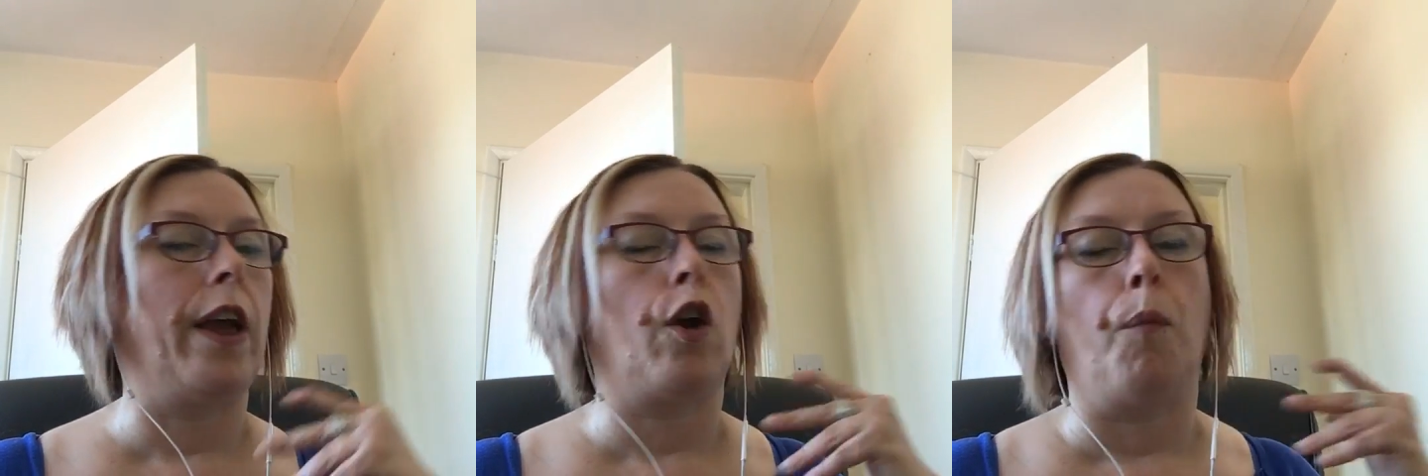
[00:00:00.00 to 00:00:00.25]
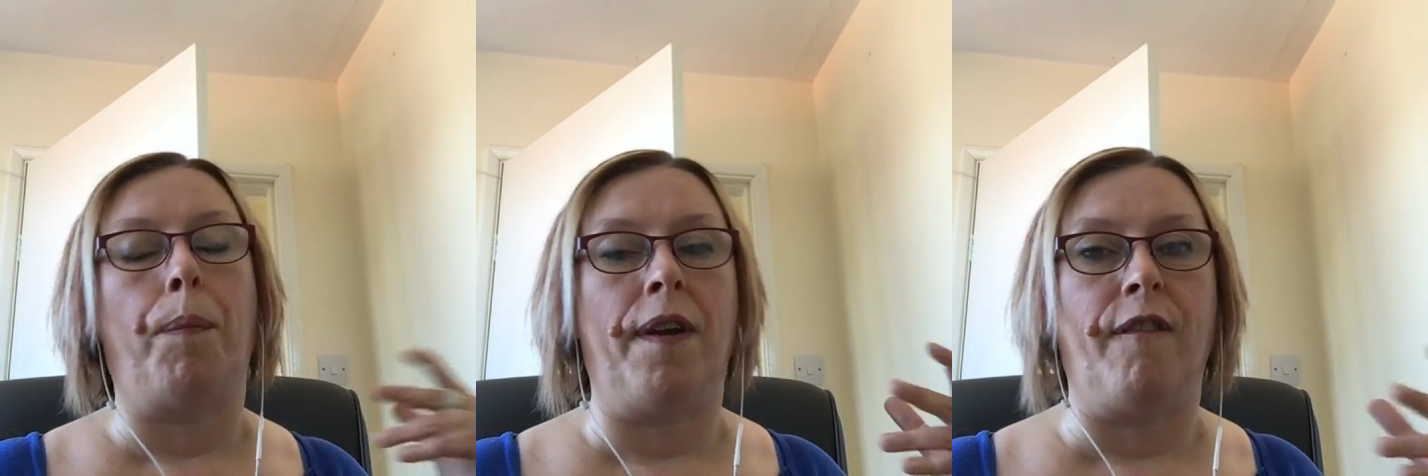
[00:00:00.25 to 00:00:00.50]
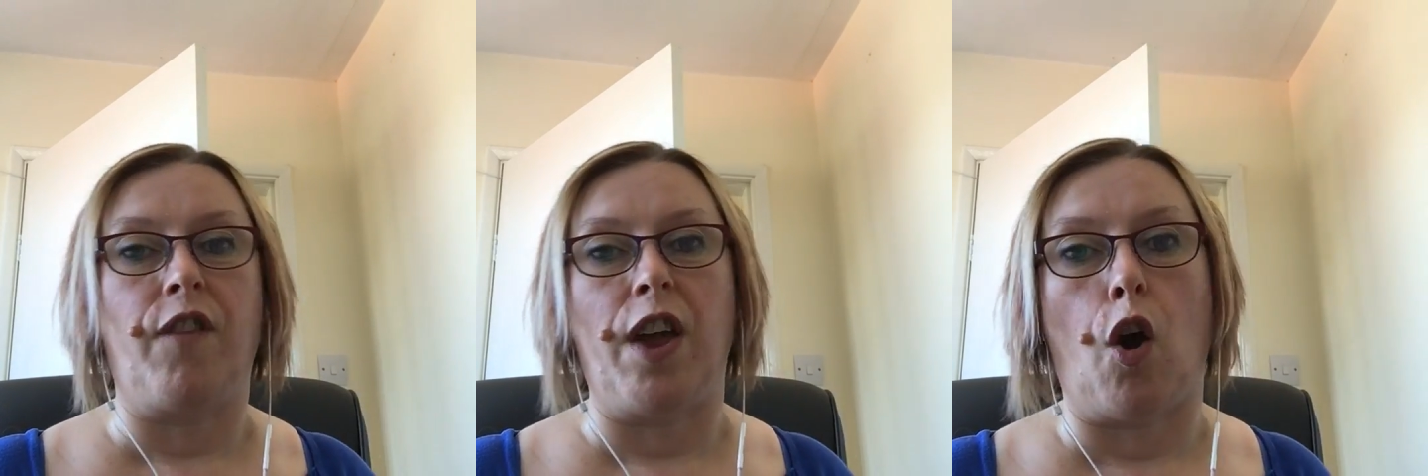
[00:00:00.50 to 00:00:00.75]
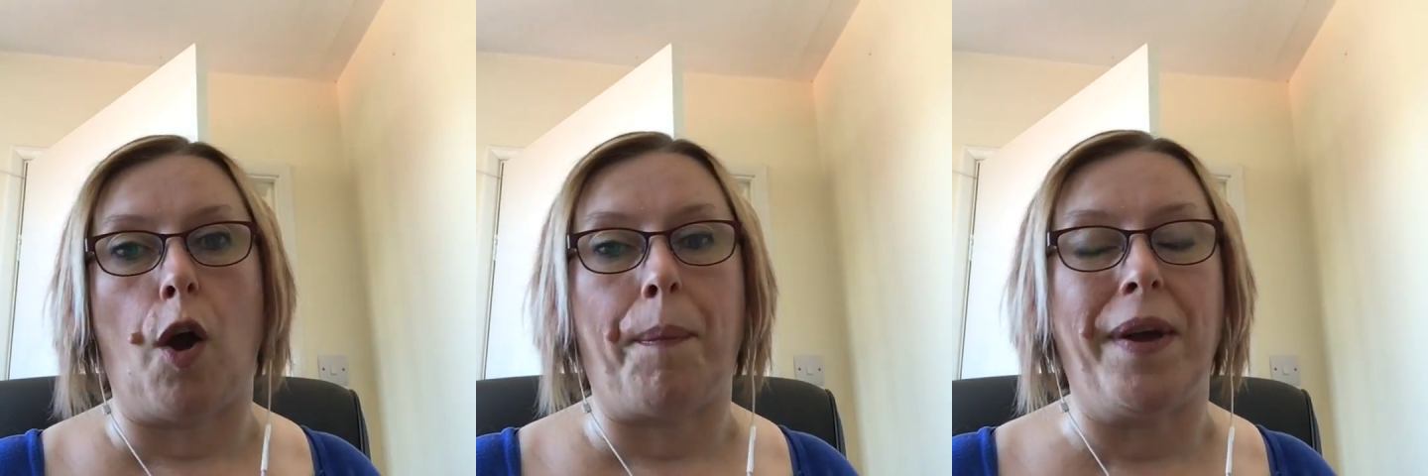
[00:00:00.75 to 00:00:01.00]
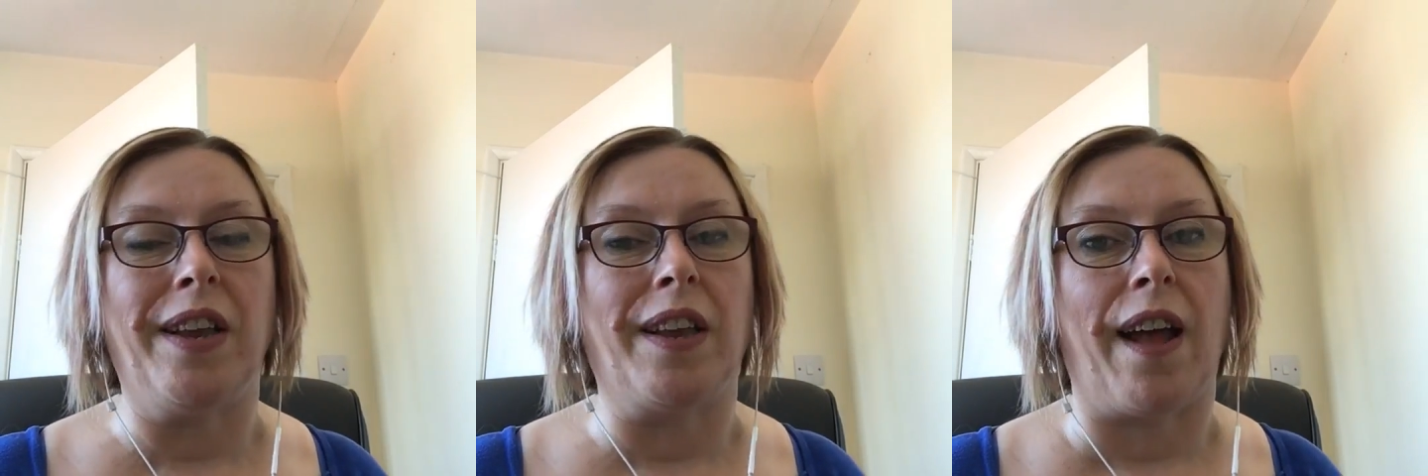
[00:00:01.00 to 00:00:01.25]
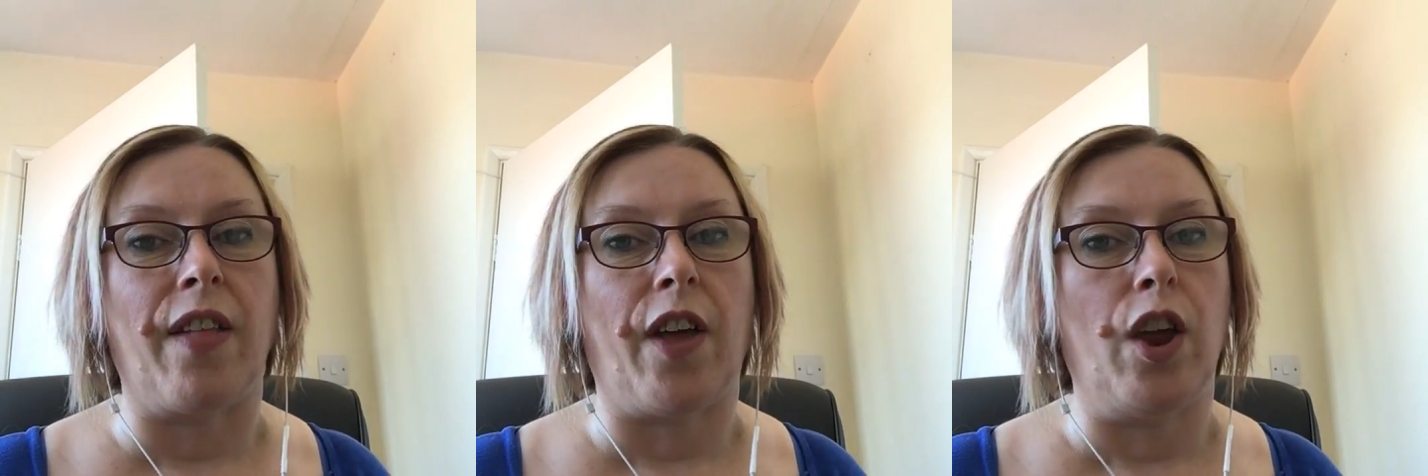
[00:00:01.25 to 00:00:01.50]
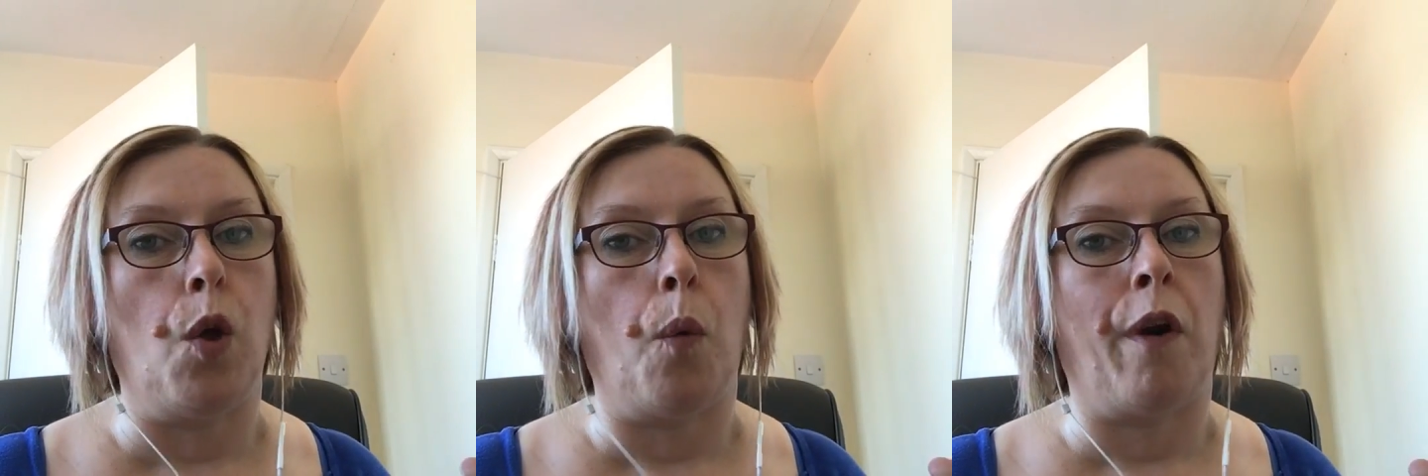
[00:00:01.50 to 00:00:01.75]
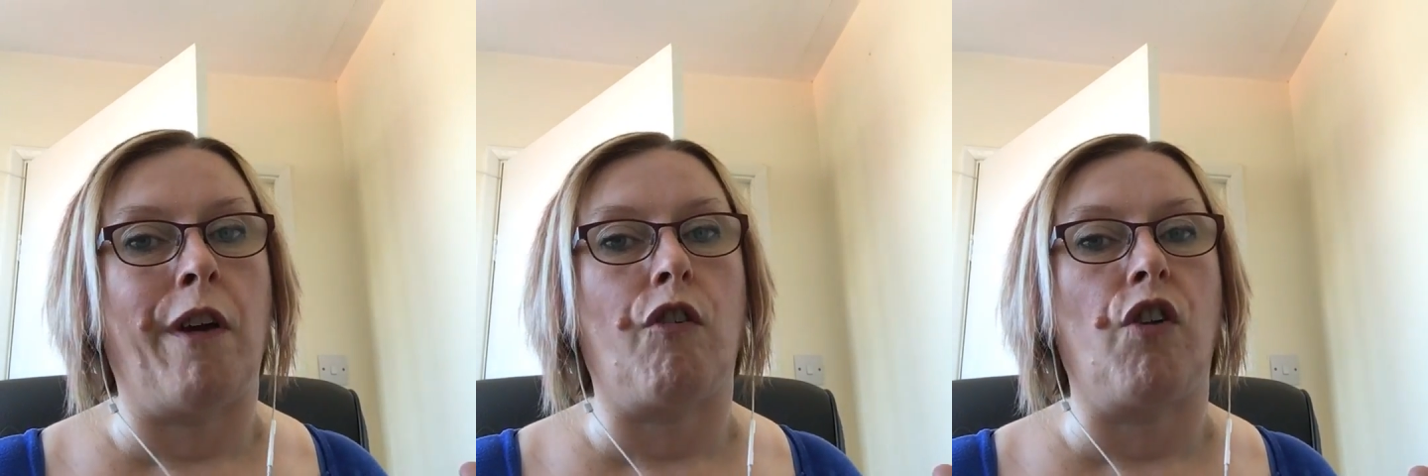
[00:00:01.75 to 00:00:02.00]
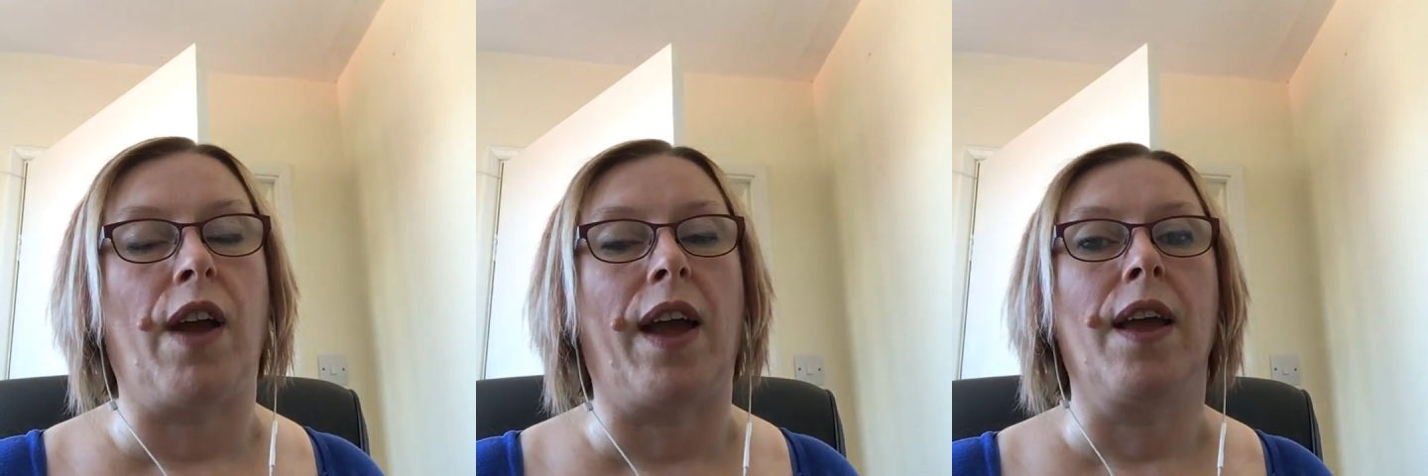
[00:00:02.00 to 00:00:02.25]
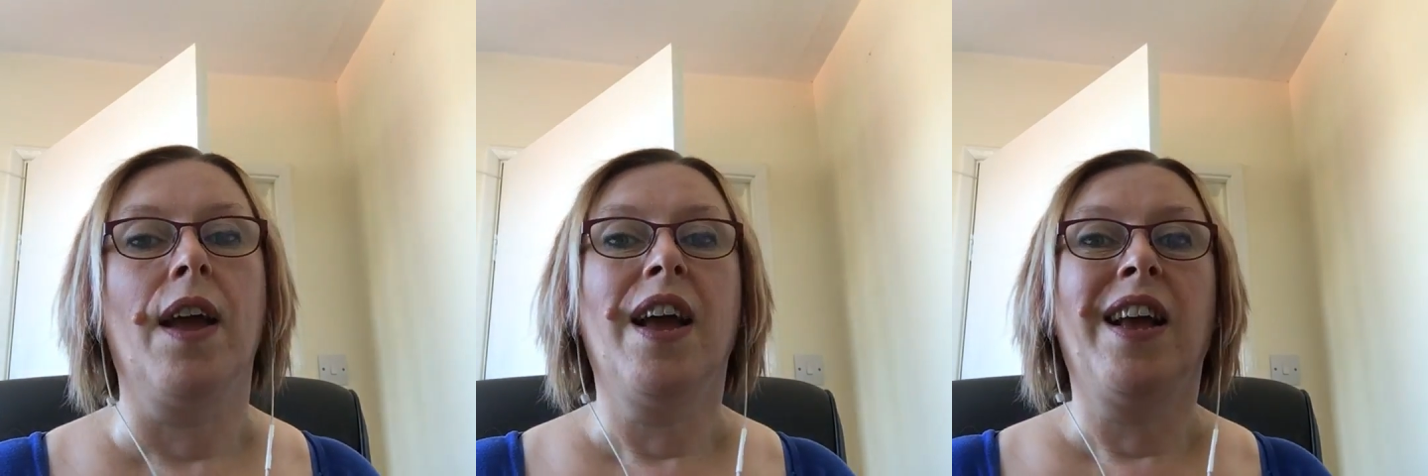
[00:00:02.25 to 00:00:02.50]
It could be a VIP day that you want to create.